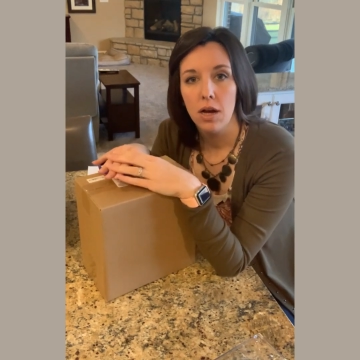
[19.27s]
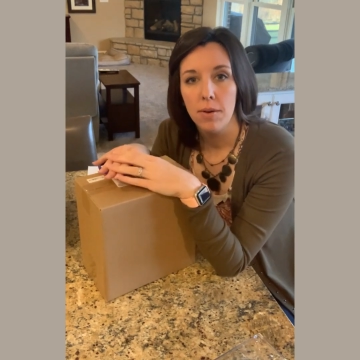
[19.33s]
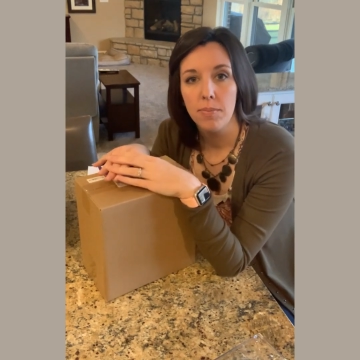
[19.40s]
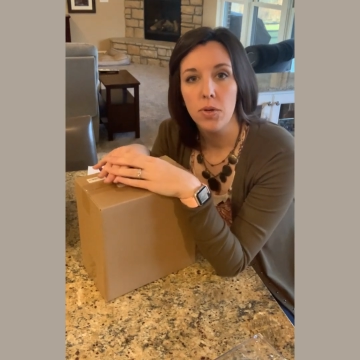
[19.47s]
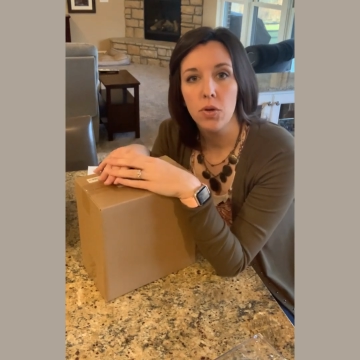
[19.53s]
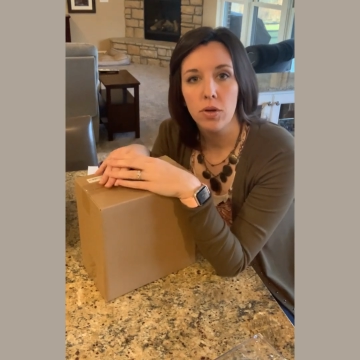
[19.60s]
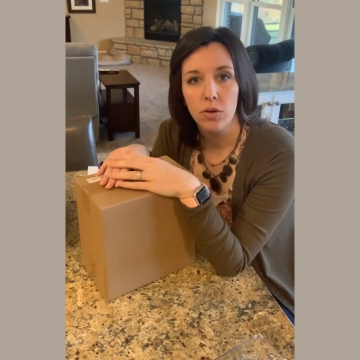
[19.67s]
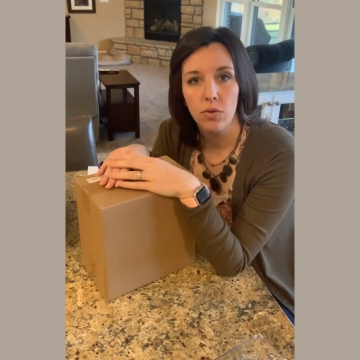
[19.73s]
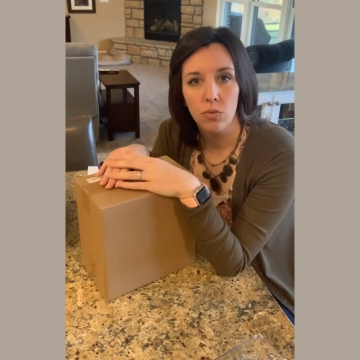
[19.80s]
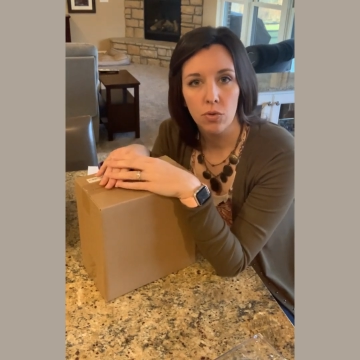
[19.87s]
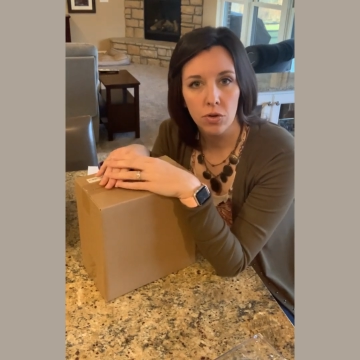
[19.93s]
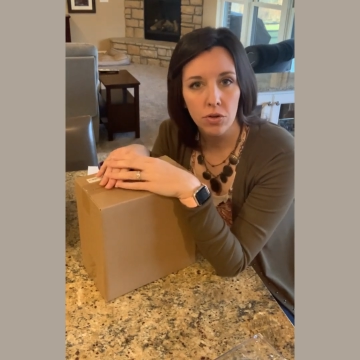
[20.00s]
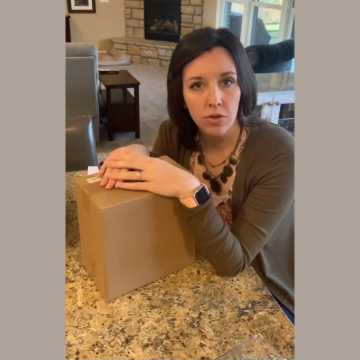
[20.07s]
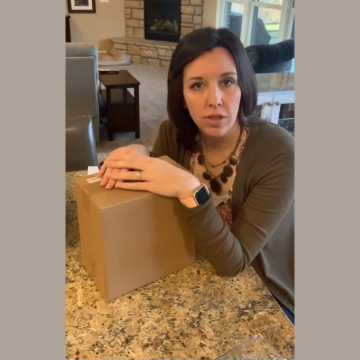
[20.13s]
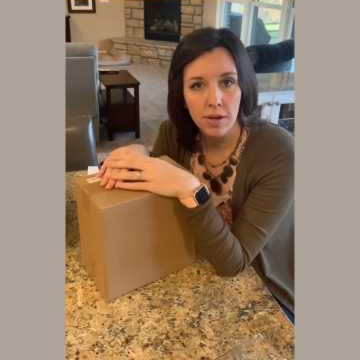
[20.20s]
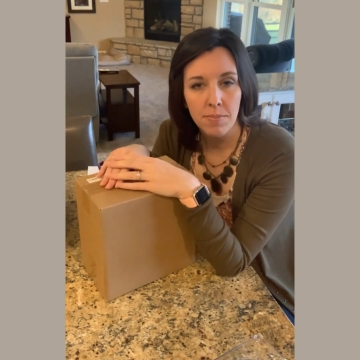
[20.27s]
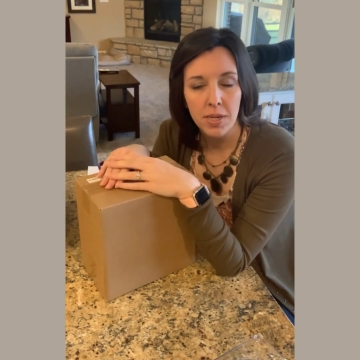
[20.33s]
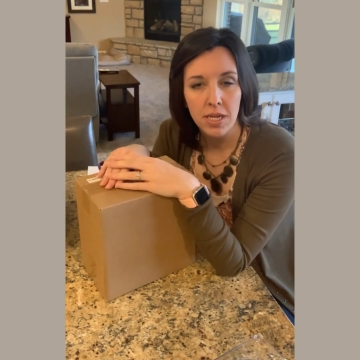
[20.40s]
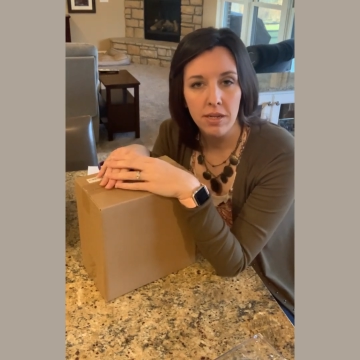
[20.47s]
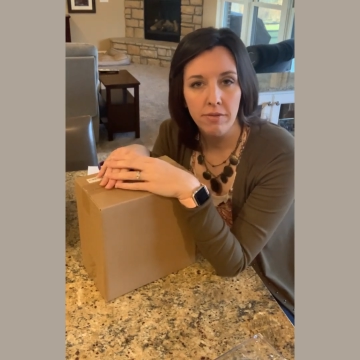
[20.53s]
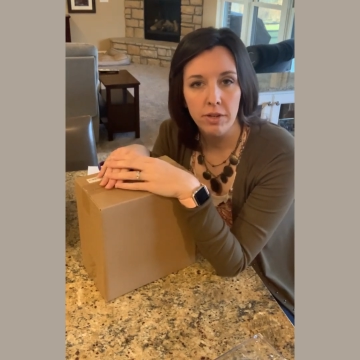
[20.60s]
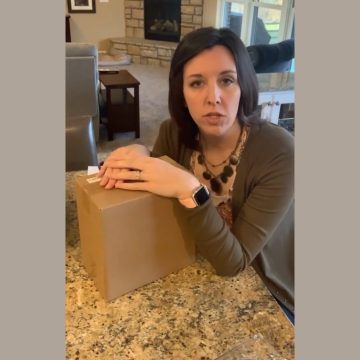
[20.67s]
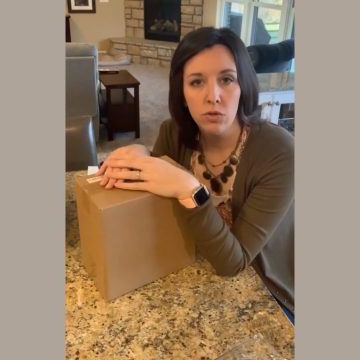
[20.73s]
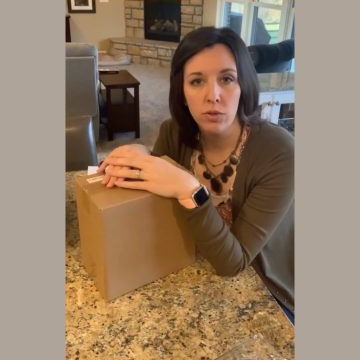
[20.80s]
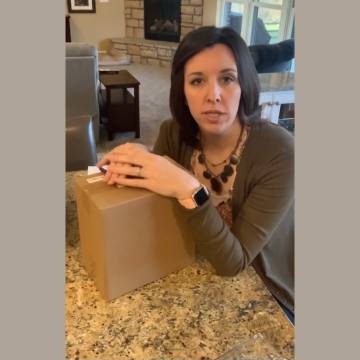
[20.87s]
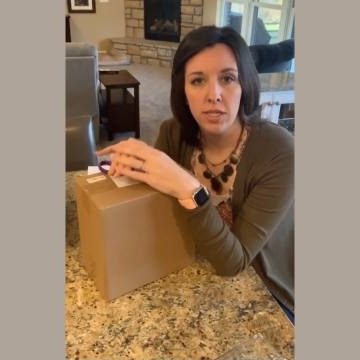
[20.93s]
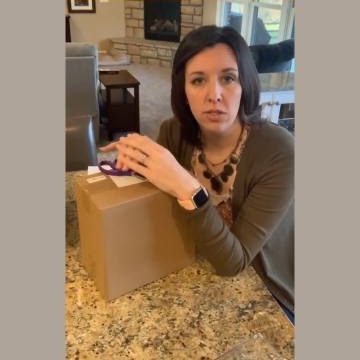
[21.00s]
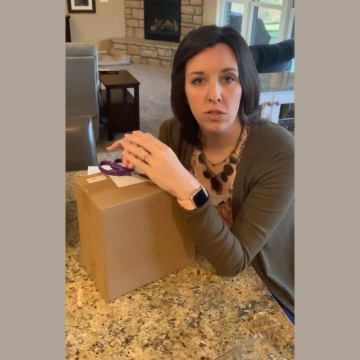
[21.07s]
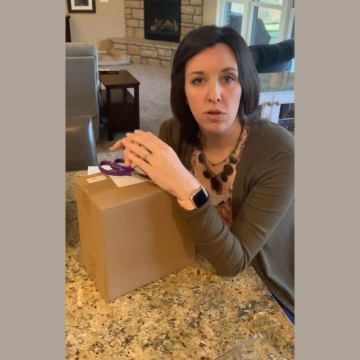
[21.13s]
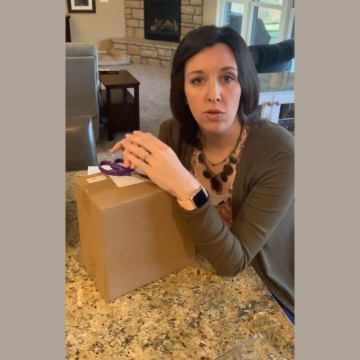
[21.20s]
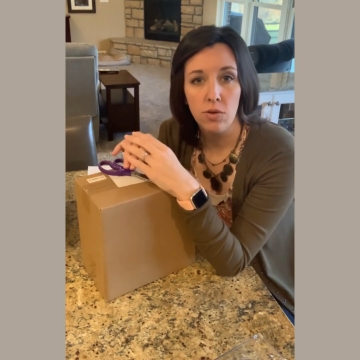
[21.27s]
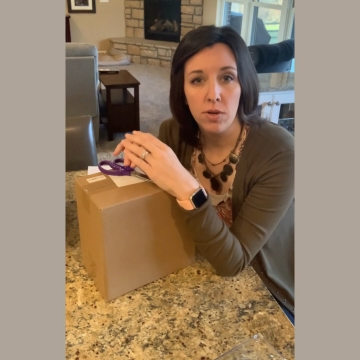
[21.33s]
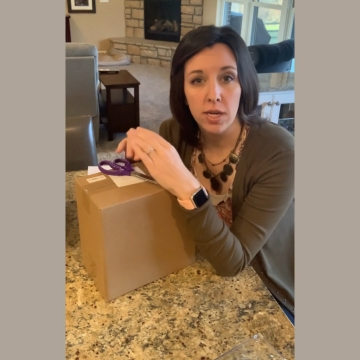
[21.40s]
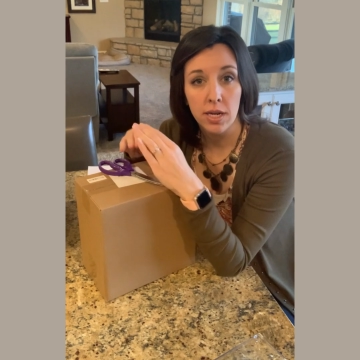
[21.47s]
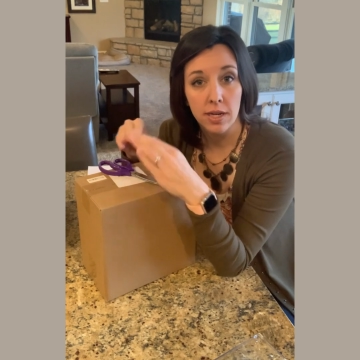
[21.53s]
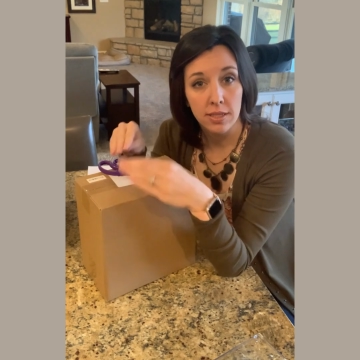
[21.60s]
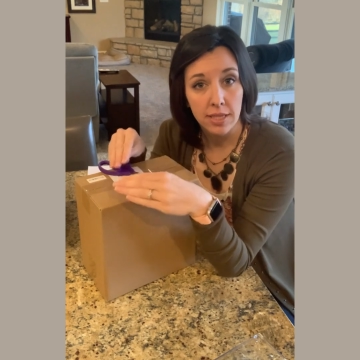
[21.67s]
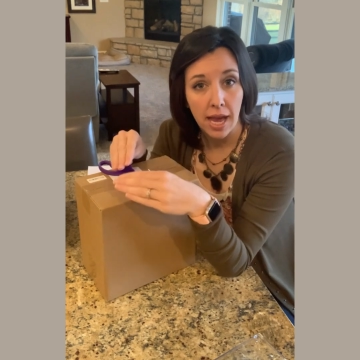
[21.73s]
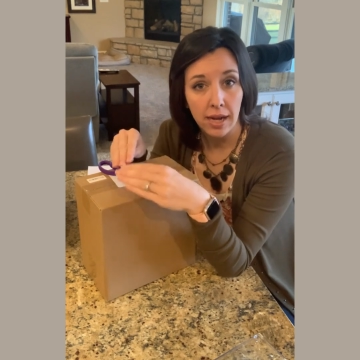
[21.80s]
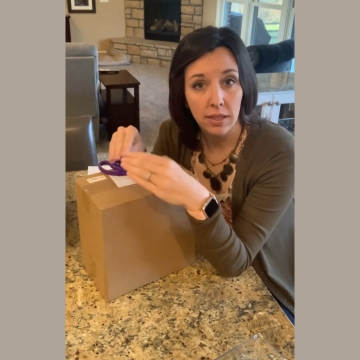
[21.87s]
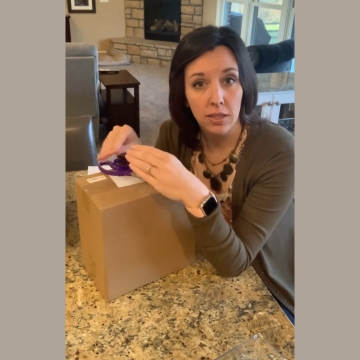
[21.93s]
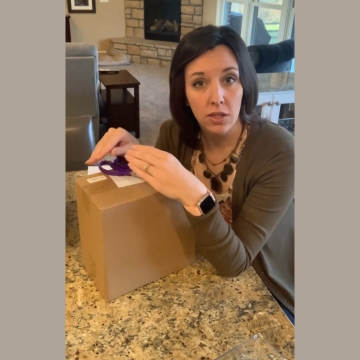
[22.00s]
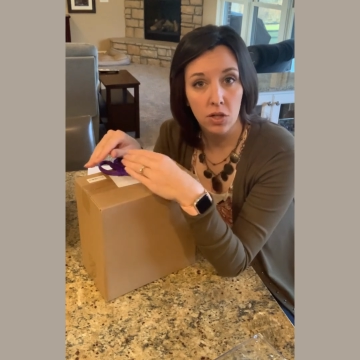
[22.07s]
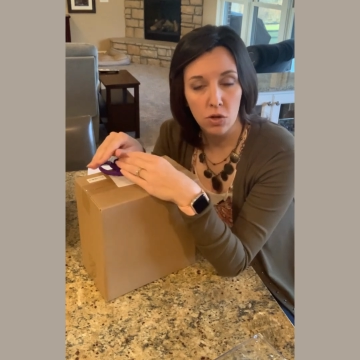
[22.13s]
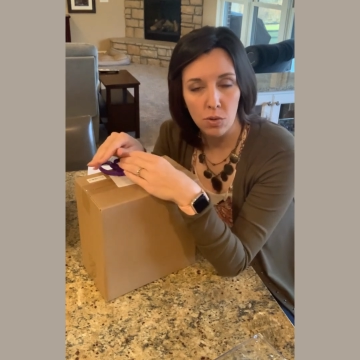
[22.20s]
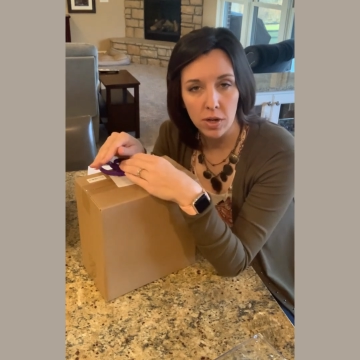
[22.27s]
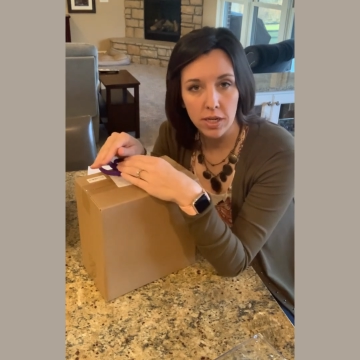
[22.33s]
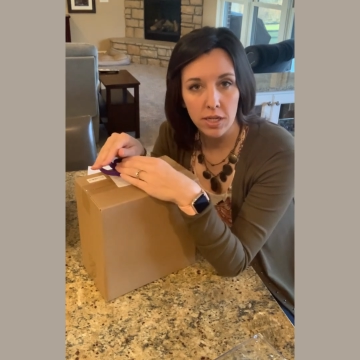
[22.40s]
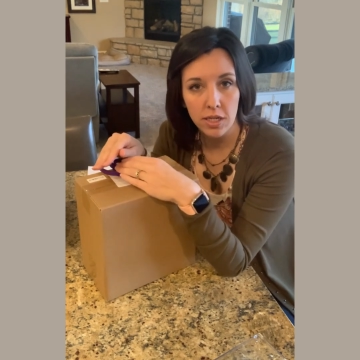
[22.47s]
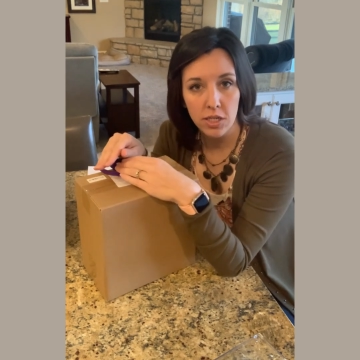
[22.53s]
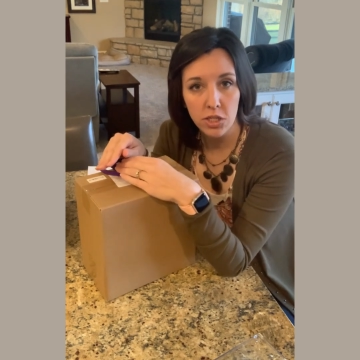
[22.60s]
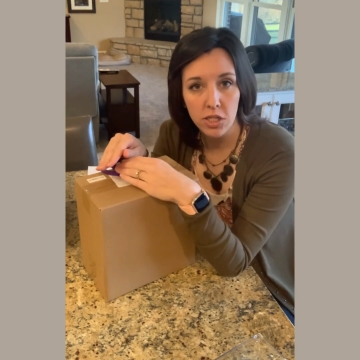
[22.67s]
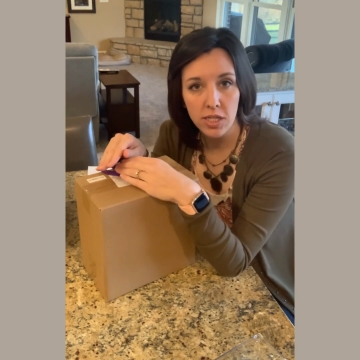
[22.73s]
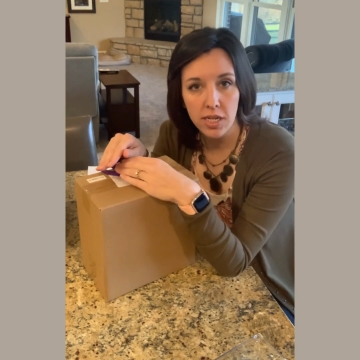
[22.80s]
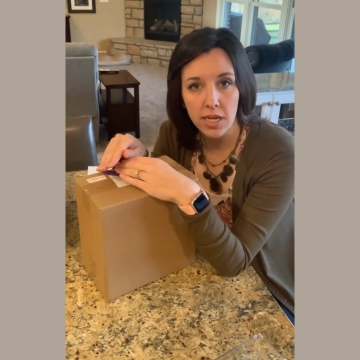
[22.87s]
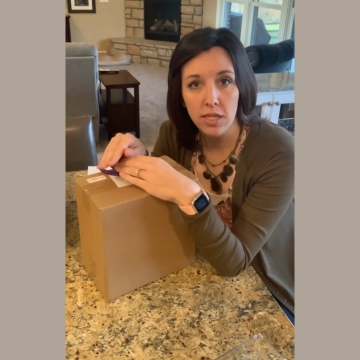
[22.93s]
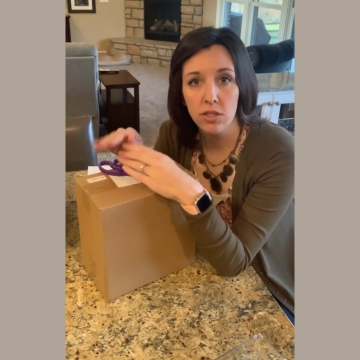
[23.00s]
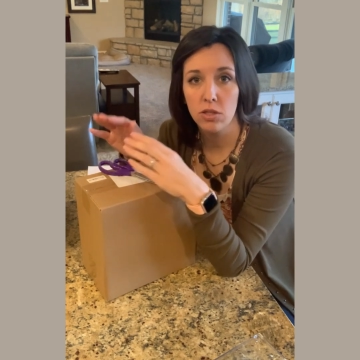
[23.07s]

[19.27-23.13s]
You can order them individually so you get exactly the quantities you need.